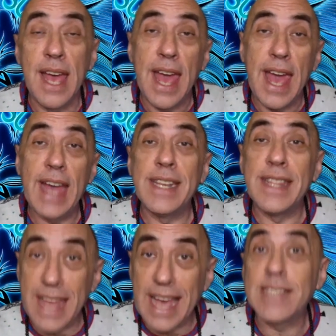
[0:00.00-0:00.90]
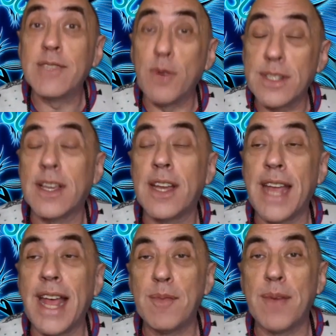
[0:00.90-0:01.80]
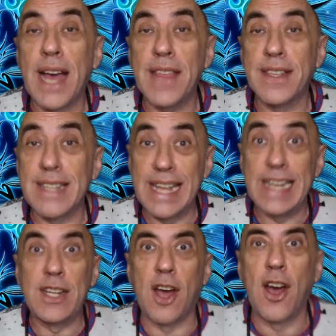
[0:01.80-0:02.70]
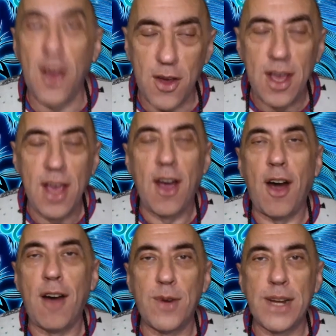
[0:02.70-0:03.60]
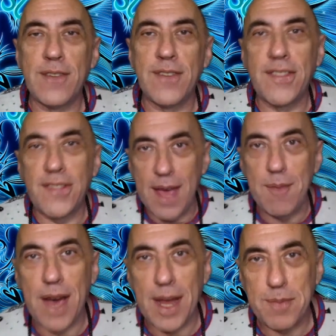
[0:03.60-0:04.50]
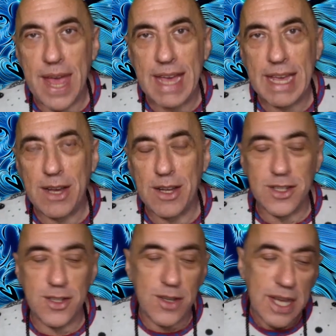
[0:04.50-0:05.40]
and that's what's going to help others let go of whatever they might be hanging on to.